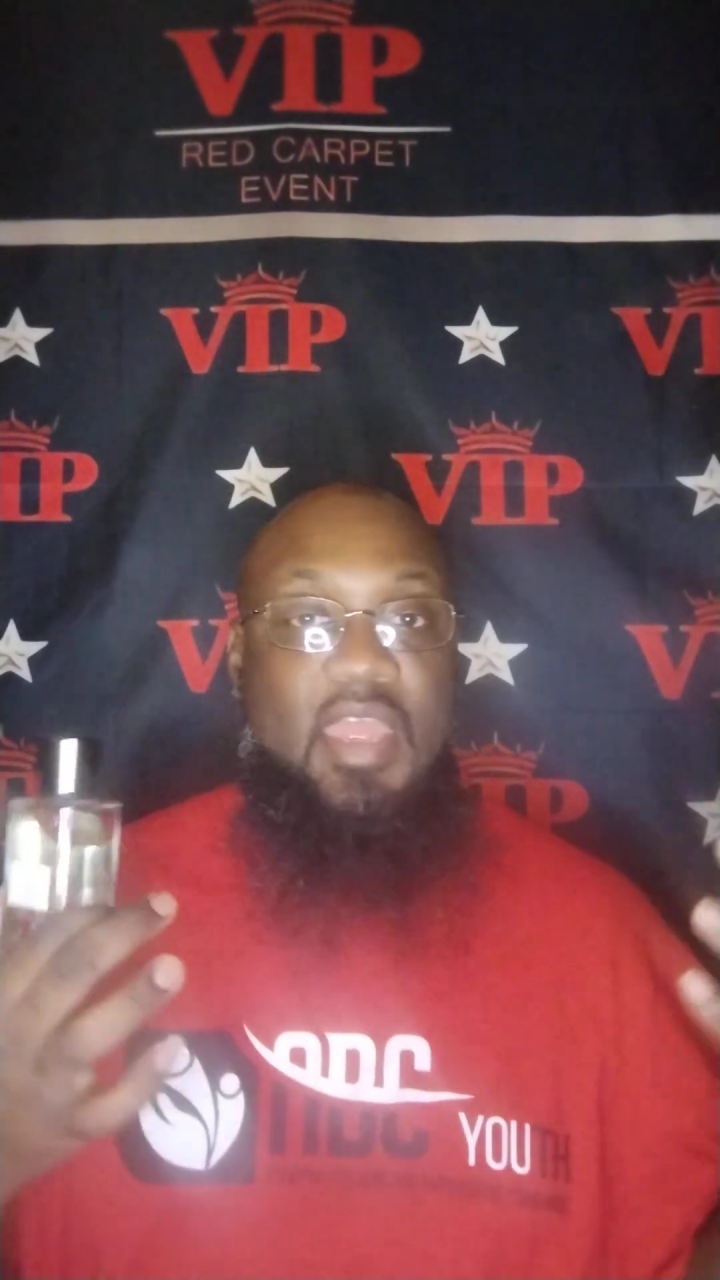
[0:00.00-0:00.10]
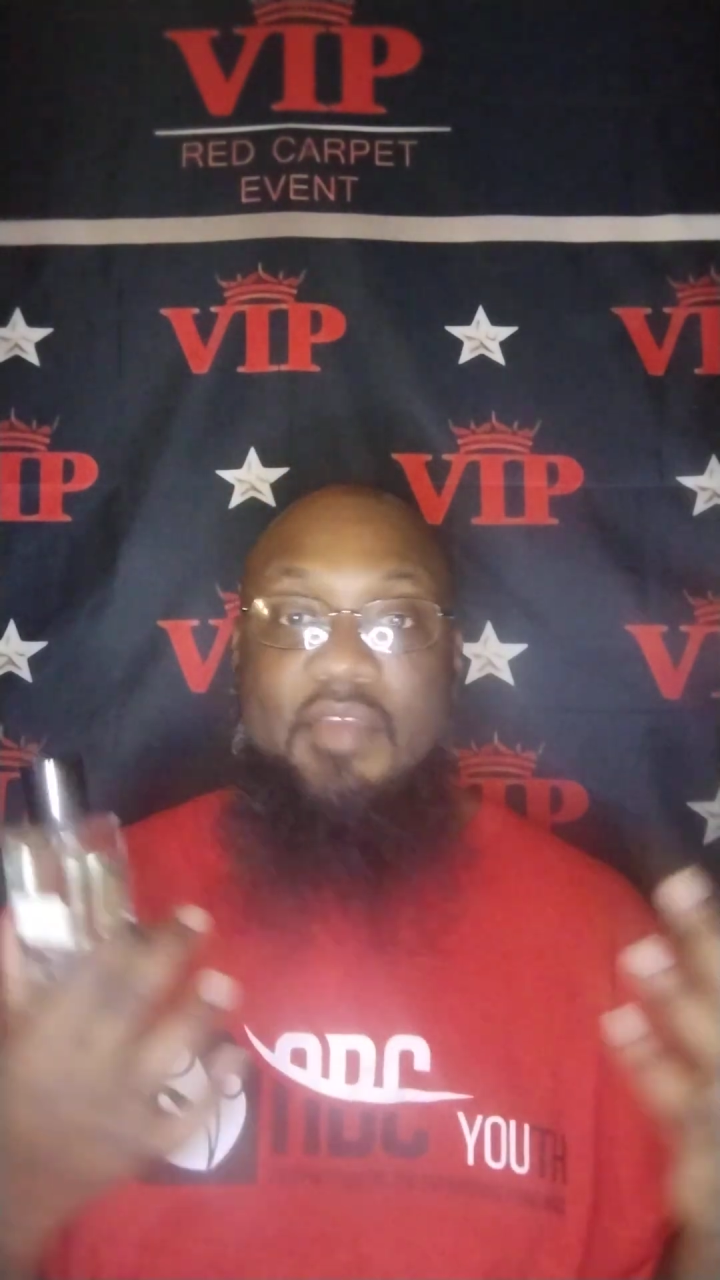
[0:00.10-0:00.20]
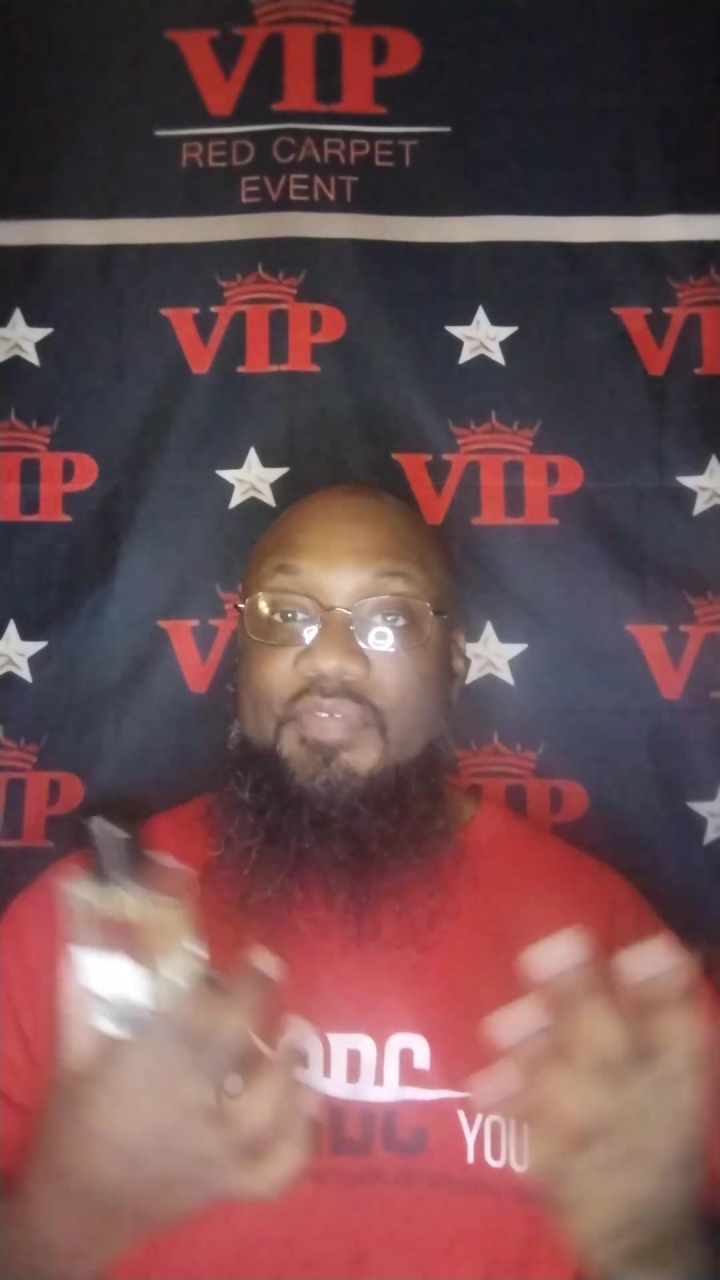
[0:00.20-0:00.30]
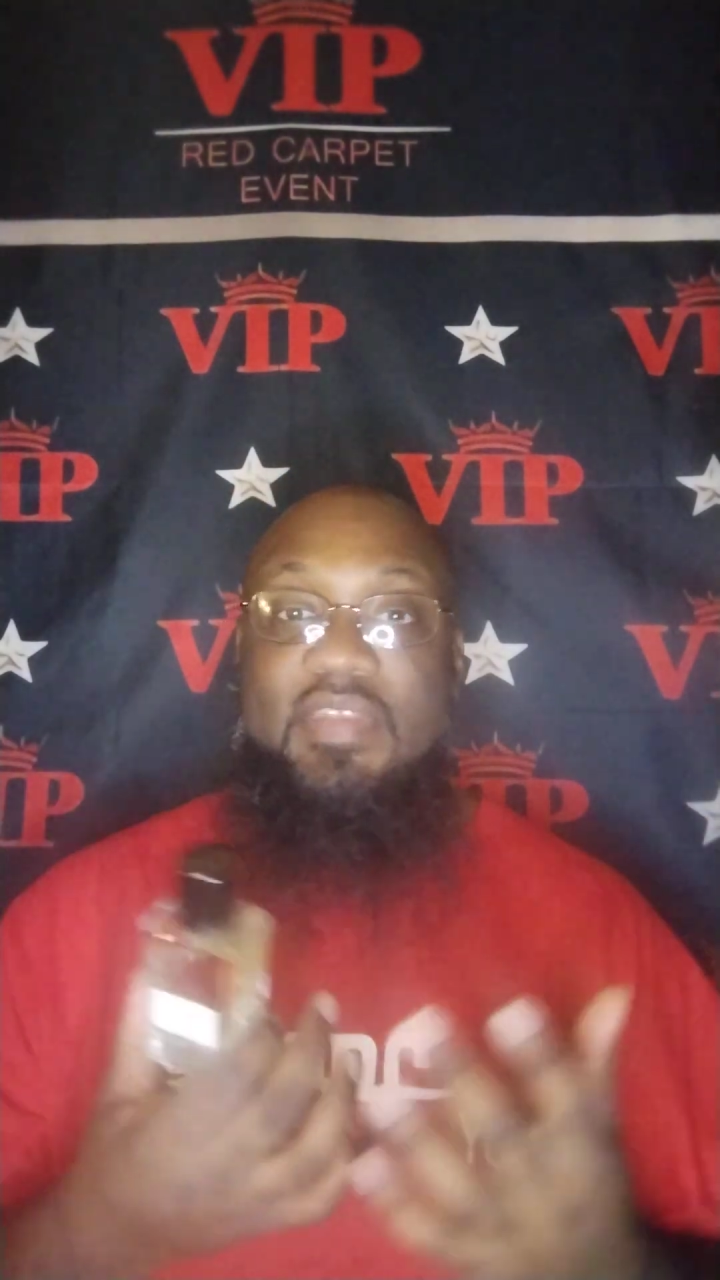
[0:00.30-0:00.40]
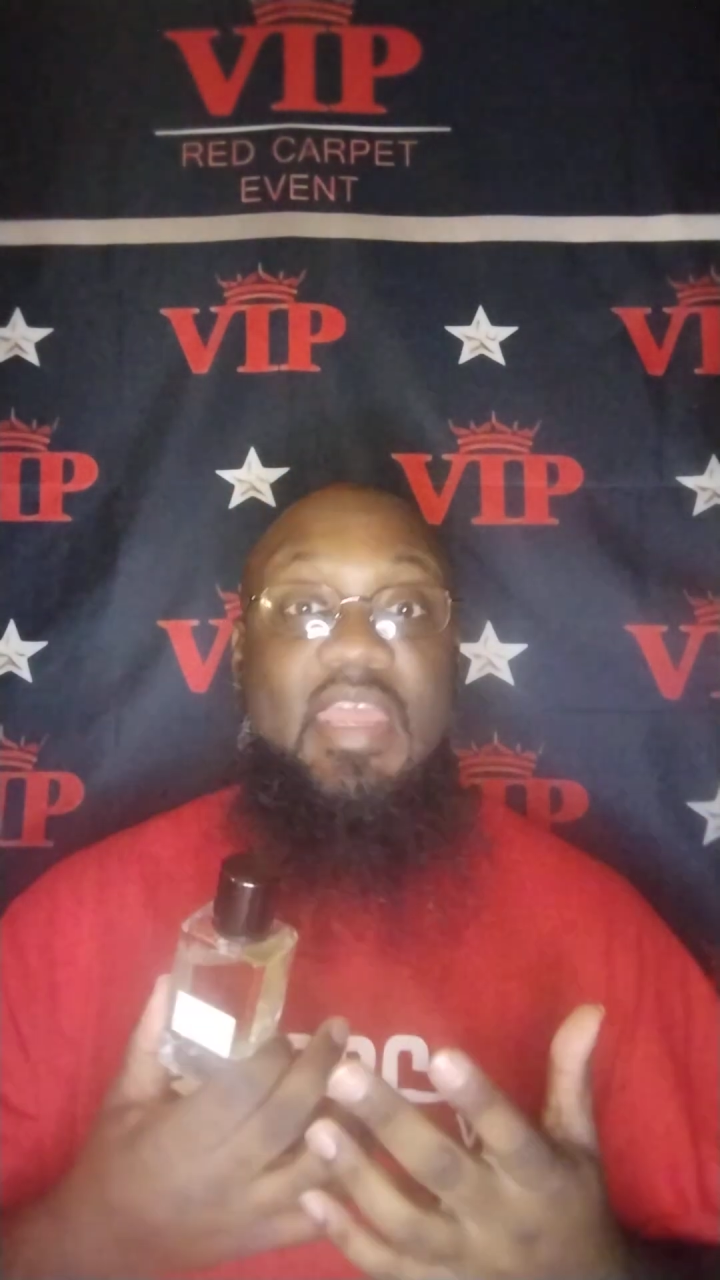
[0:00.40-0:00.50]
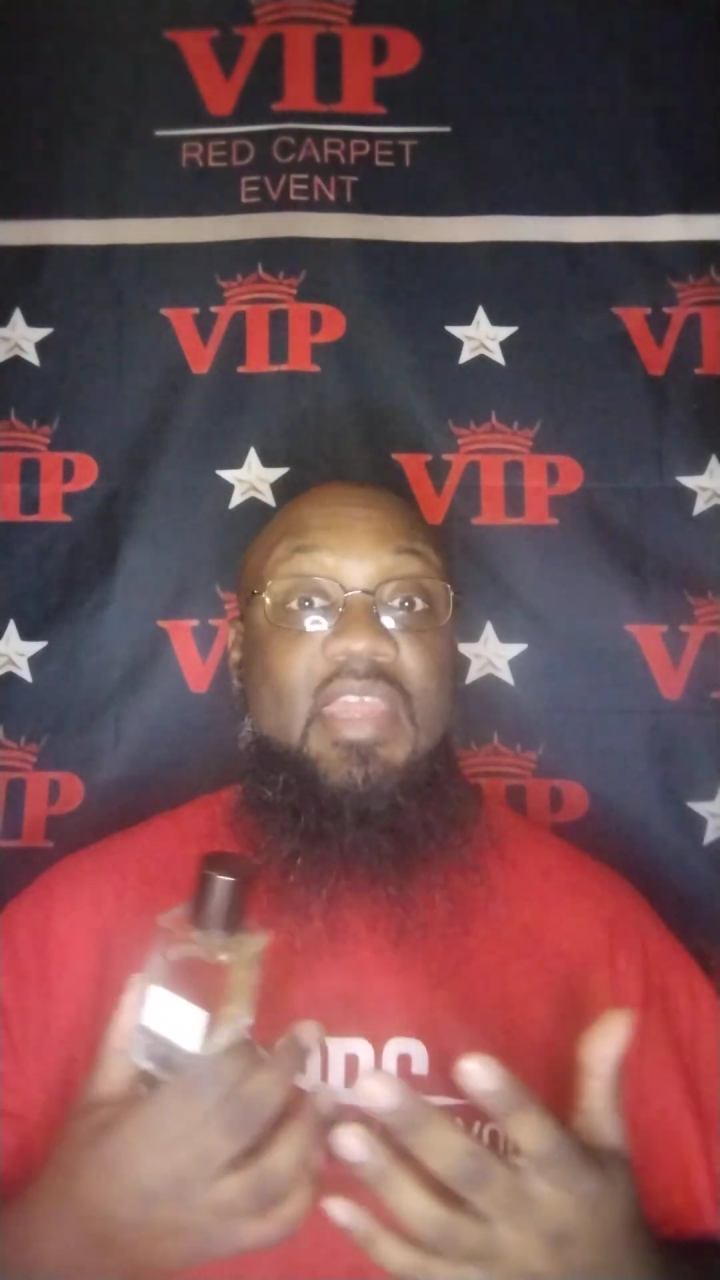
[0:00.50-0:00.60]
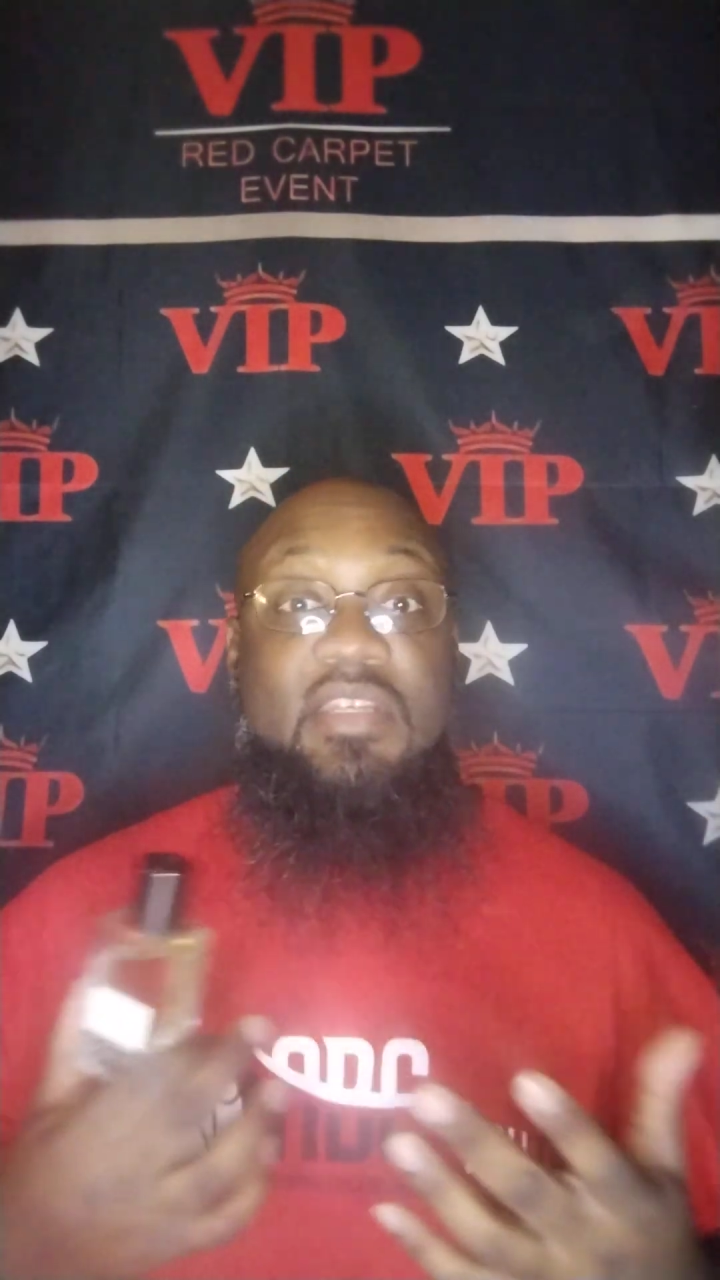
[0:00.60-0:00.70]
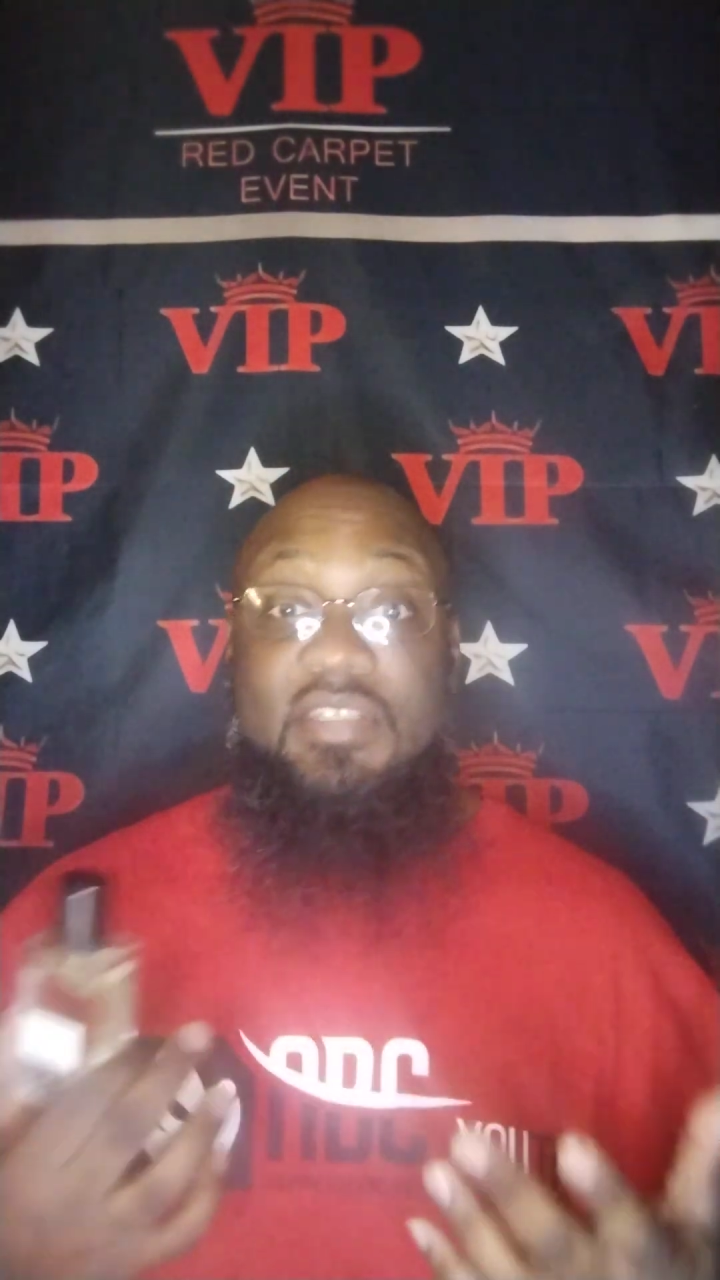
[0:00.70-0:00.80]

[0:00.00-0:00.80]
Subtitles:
every day in the